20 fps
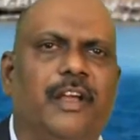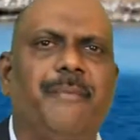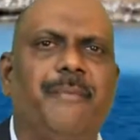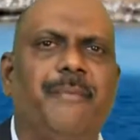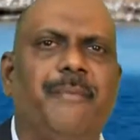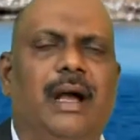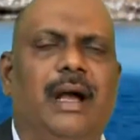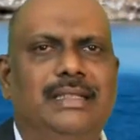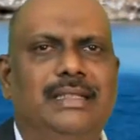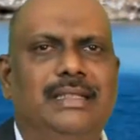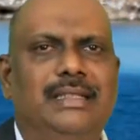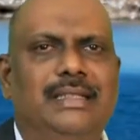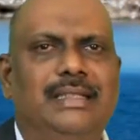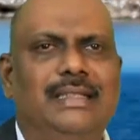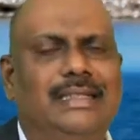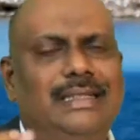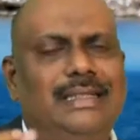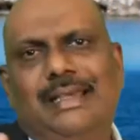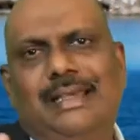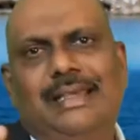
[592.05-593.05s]
and it is a
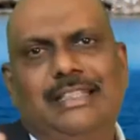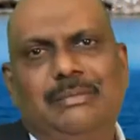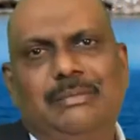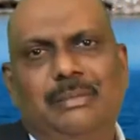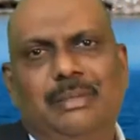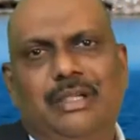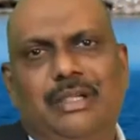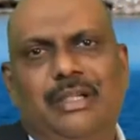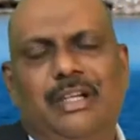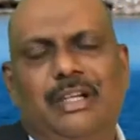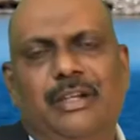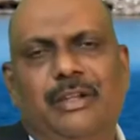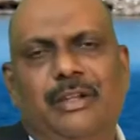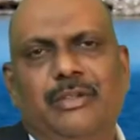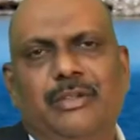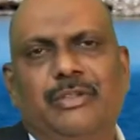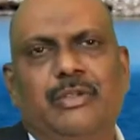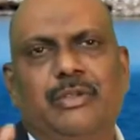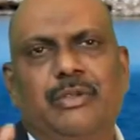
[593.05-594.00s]
gregarious bird. It used